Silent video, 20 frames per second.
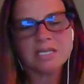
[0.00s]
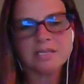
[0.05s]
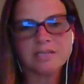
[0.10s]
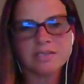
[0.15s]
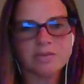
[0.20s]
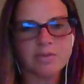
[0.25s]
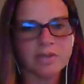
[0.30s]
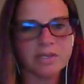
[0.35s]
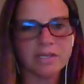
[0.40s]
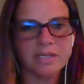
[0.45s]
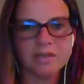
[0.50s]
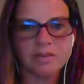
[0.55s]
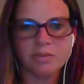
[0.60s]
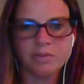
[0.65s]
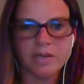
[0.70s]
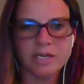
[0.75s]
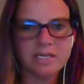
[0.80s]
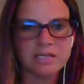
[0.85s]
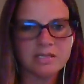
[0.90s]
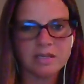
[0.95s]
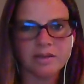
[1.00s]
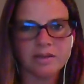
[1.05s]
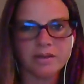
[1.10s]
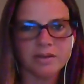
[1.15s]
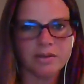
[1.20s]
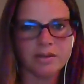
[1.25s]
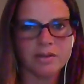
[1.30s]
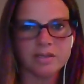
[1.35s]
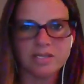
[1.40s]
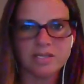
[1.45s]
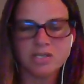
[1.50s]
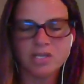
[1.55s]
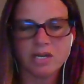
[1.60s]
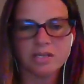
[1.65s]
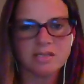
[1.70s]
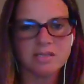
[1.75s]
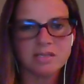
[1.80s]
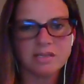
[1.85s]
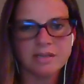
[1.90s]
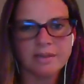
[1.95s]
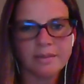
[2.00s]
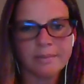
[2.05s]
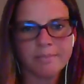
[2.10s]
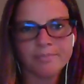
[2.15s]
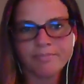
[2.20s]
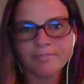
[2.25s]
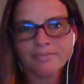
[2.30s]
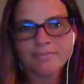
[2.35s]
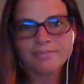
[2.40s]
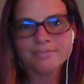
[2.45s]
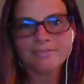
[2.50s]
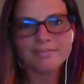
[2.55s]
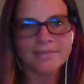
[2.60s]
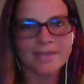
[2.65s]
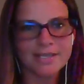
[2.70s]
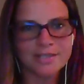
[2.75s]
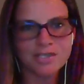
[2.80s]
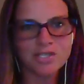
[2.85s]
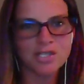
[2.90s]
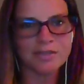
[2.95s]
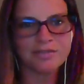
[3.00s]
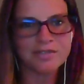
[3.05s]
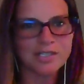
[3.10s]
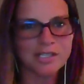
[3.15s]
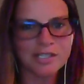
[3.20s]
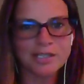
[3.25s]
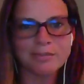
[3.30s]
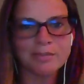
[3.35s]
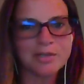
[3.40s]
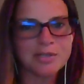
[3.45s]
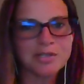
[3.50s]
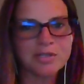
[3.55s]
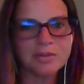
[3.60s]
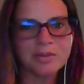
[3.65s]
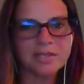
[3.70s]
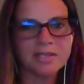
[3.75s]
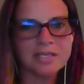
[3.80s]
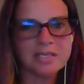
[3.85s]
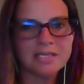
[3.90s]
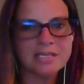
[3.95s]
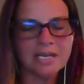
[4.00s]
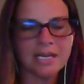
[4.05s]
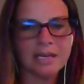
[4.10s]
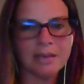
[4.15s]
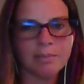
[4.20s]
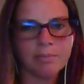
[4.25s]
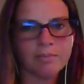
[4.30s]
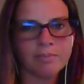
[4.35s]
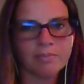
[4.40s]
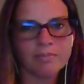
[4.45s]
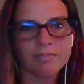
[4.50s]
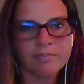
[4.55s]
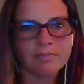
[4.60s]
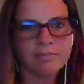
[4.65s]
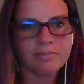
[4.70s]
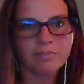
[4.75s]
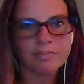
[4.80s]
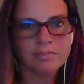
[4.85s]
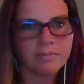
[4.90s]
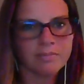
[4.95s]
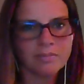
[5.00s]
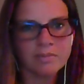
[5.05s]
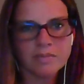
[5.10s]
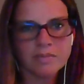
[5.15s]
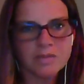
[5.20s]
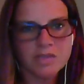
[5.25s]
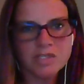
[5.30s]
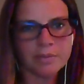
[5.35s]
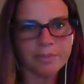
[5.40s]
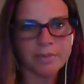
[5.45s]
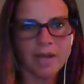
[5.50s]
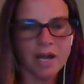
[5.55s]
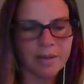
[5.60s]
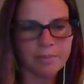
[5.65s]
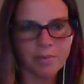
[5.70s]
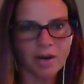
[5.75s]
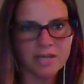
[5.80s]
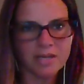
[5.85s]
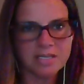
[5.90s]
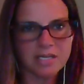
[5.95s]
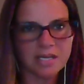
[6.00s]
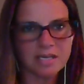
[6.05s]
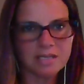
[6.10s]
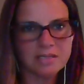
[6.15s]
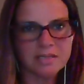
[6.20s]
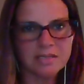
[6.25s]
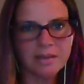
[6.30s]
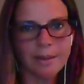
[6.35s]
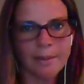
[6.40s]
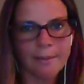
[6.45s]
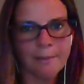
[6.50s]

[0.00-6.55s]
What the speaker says: is really, when it's clinical, it just shifts to commercial with the same supply process.